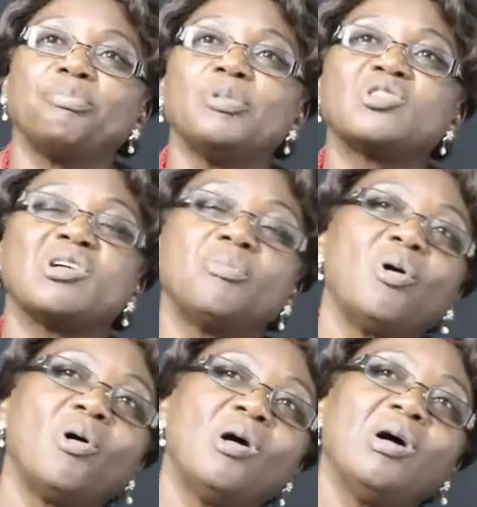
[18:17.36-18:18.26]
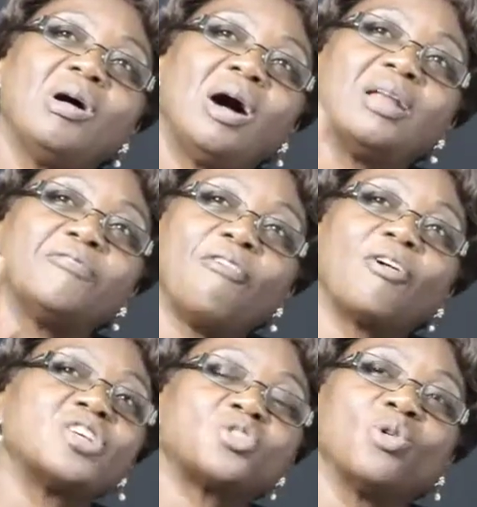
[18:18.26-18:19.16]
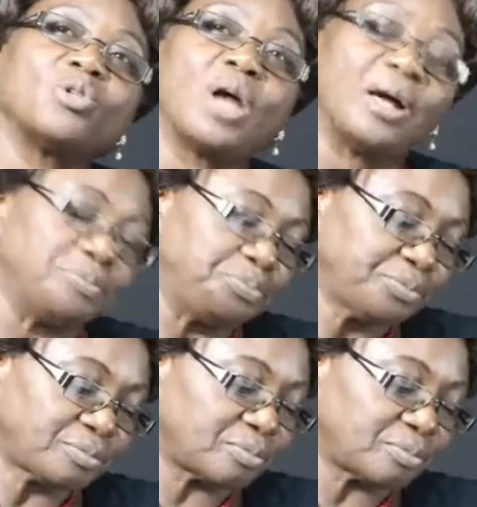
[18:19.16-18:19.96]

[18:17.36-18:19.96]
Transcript: miserable, and focus on